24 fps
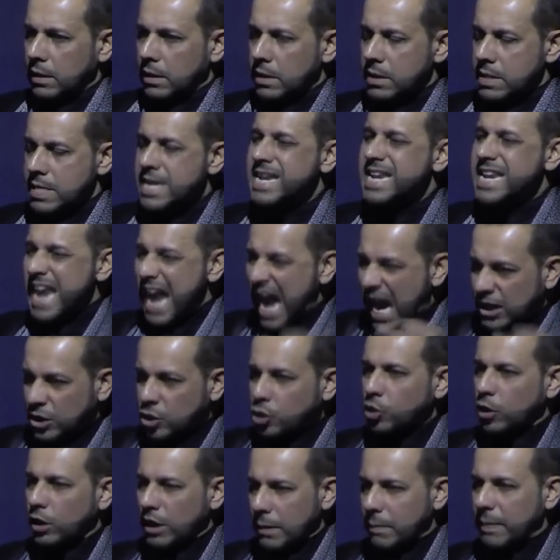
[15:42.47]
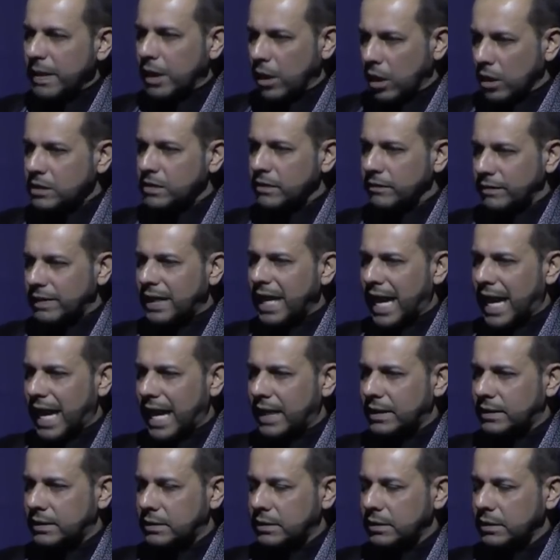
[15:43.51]
naturally because of
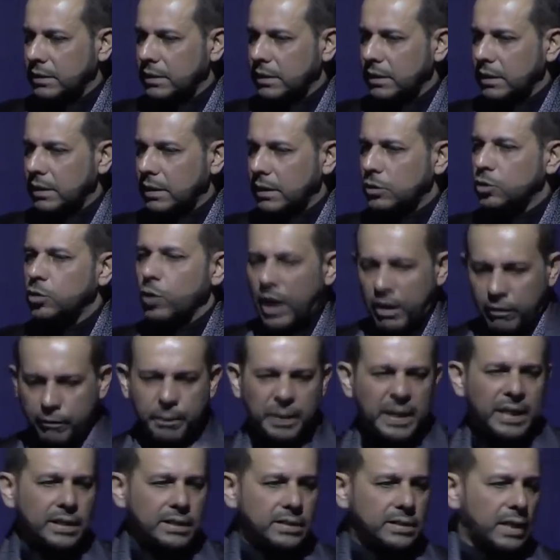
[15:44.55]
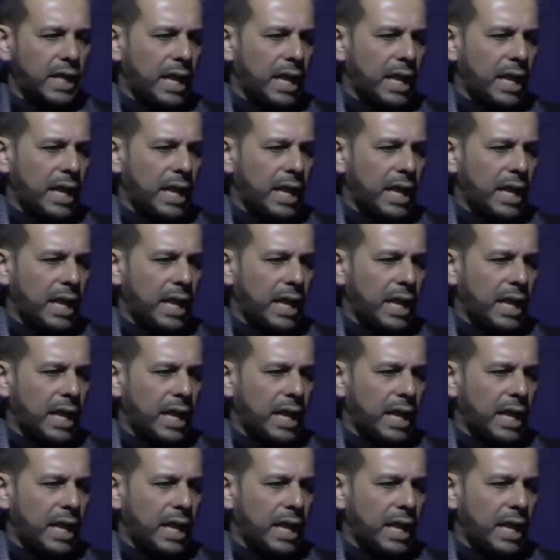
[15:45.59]
that, to have peace.